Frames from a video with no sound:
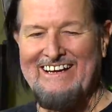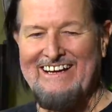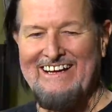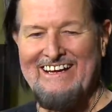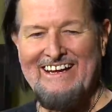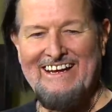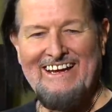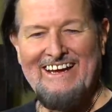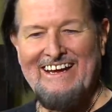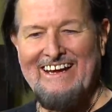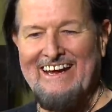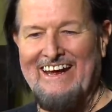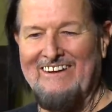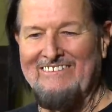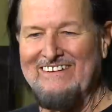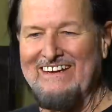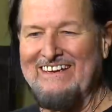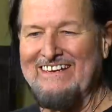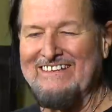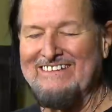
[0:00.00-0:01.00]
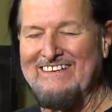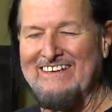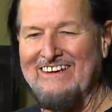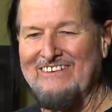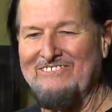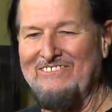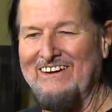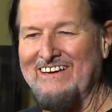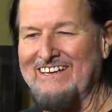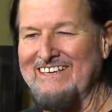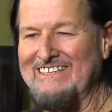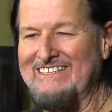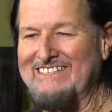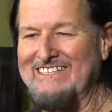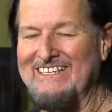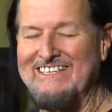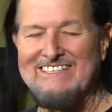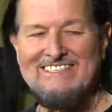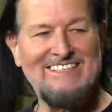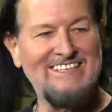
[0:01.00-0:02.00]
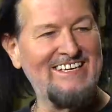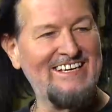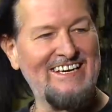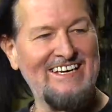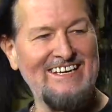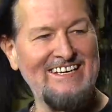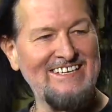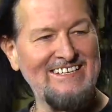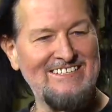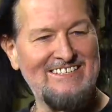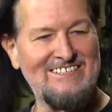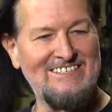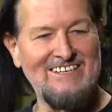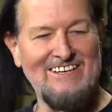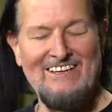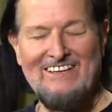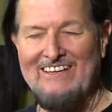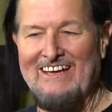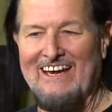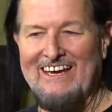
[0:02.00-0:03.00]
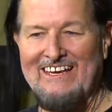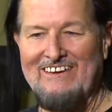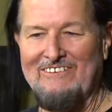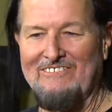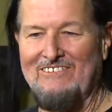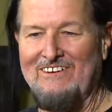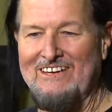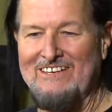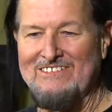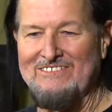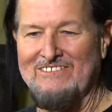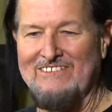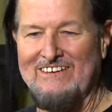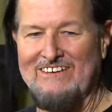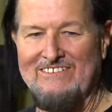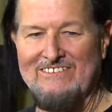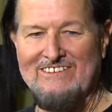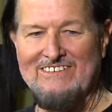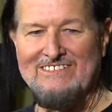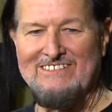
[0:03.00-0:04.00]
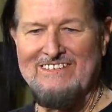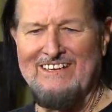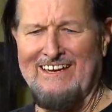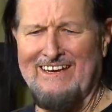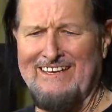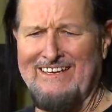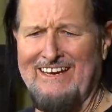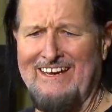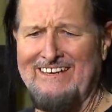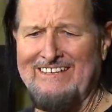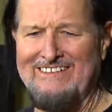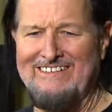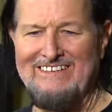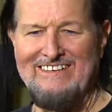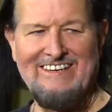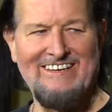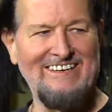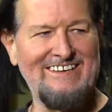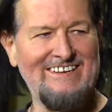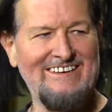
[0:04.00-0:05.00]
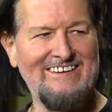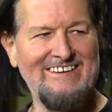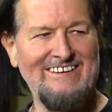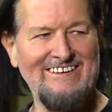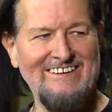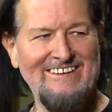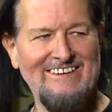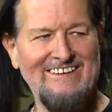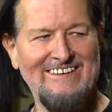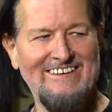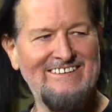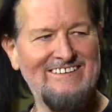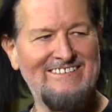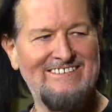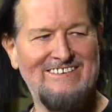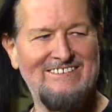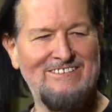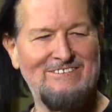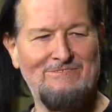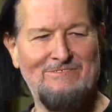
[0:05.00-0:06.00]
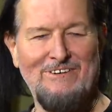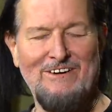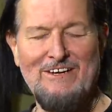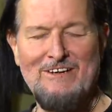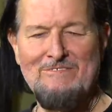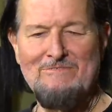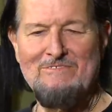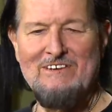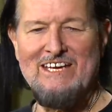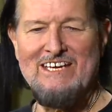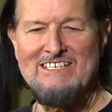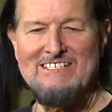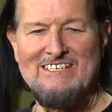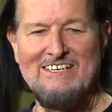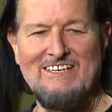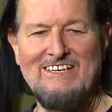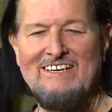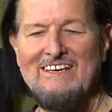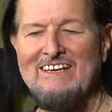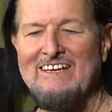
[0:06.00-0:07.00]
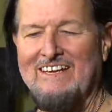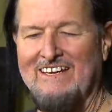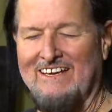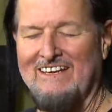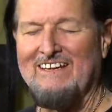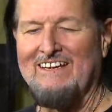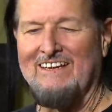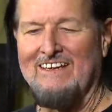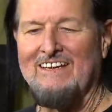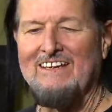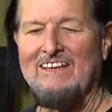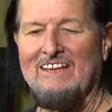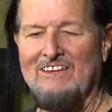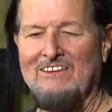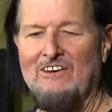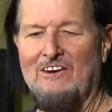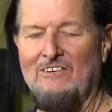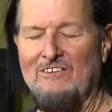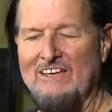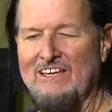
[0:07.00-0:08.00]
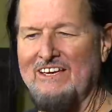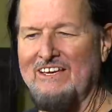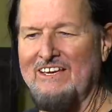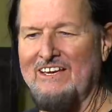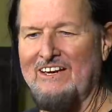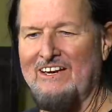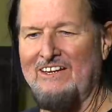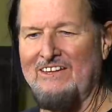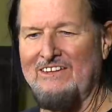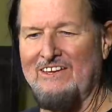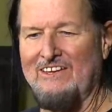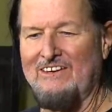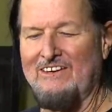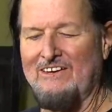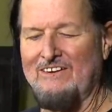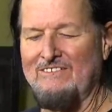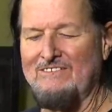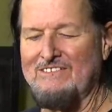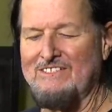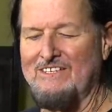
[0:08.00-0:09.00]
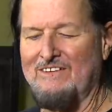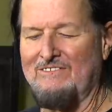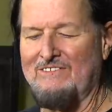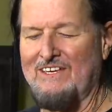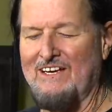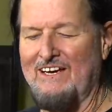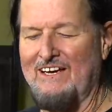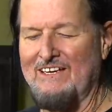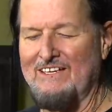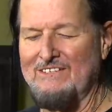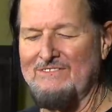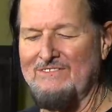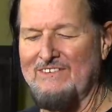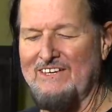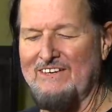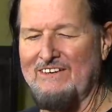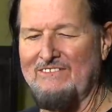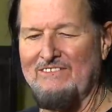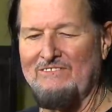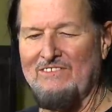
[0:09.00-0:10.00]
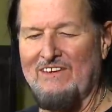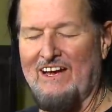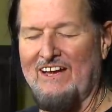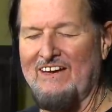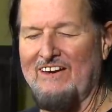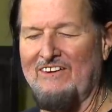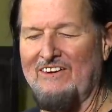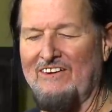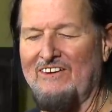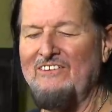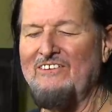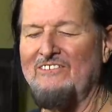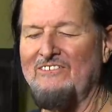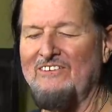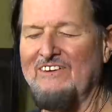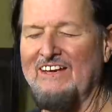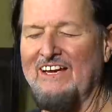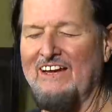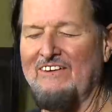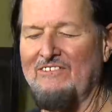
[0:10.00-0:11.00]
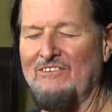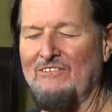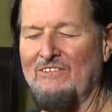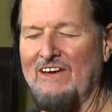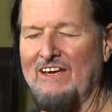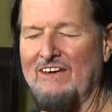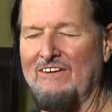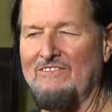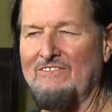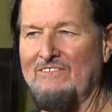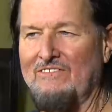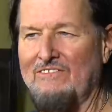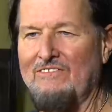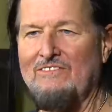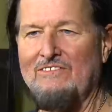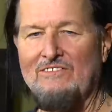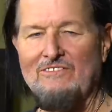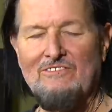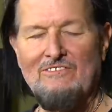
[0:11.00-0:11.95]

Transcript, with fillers: I mean, he's like fucking 60 and he's still like he was when he was like 19, you know? It's pretty amazing though it can get on the nerves sometimes, but I don't know. We have a way of